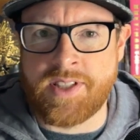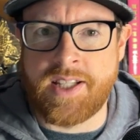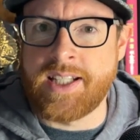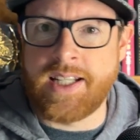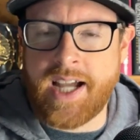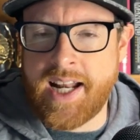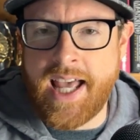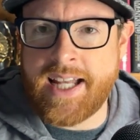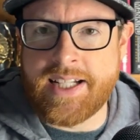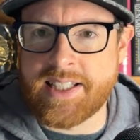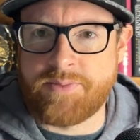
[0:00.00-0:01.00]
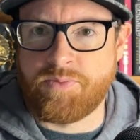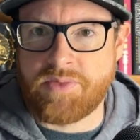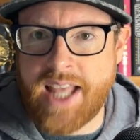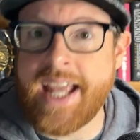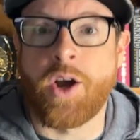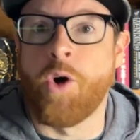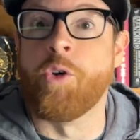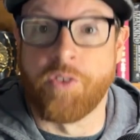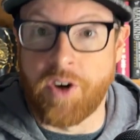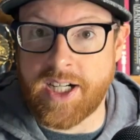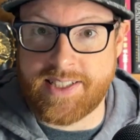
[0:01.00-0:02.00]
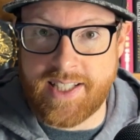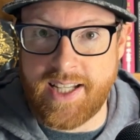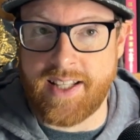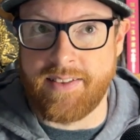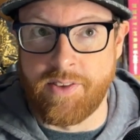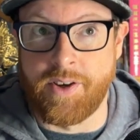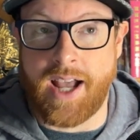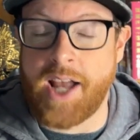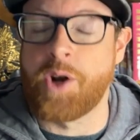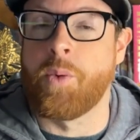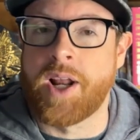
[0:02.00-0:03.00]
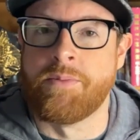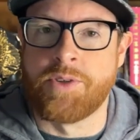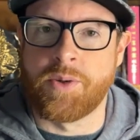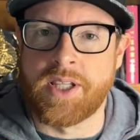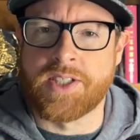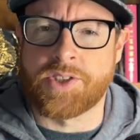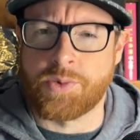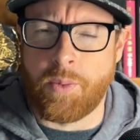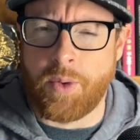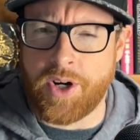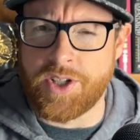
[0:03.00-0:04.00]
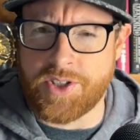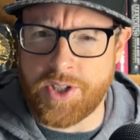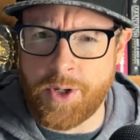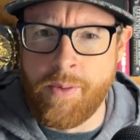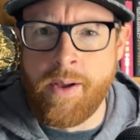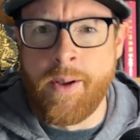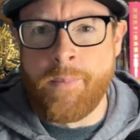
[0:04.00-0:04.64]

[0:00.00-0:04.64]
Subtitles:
And then he kind of had to take over and say, look, I know what I'm doing. This is what we're going to do.